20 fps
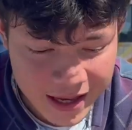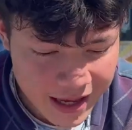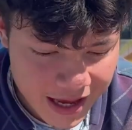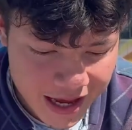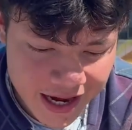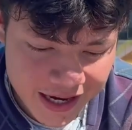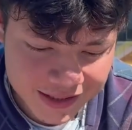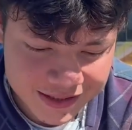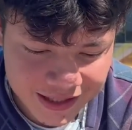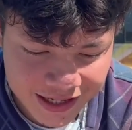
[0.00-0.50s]

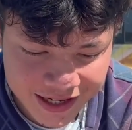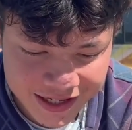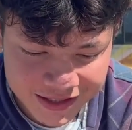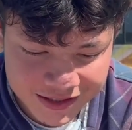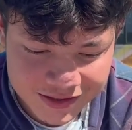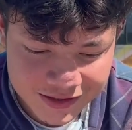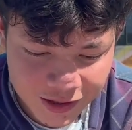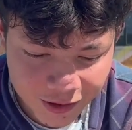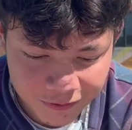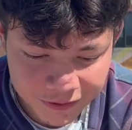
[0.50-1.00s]
Hey
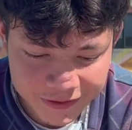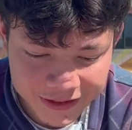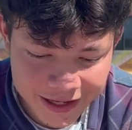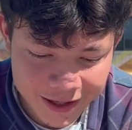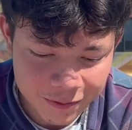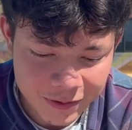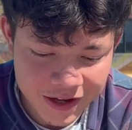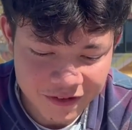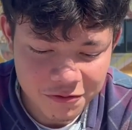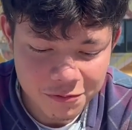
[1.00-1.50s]
Titans, don't forget
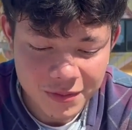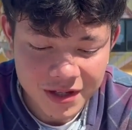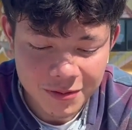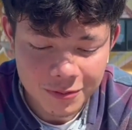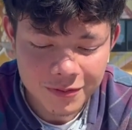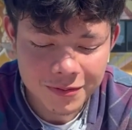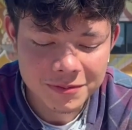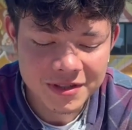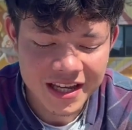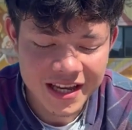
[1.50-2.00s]
we have a
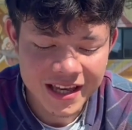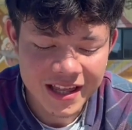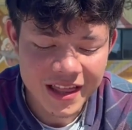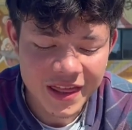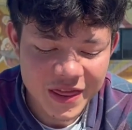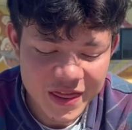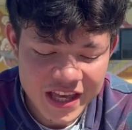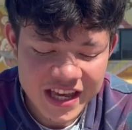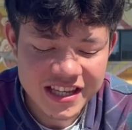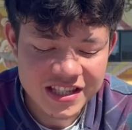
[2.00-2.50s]
minimum day
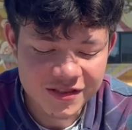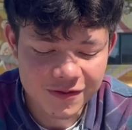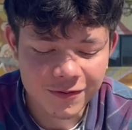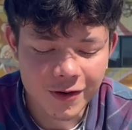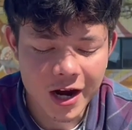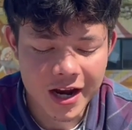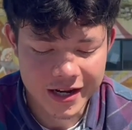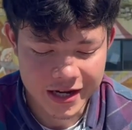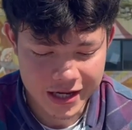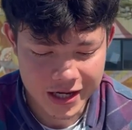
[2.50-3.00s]
this
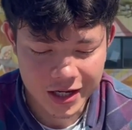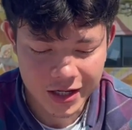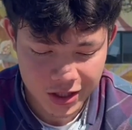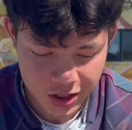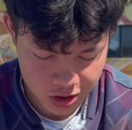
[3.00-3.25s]
Friday.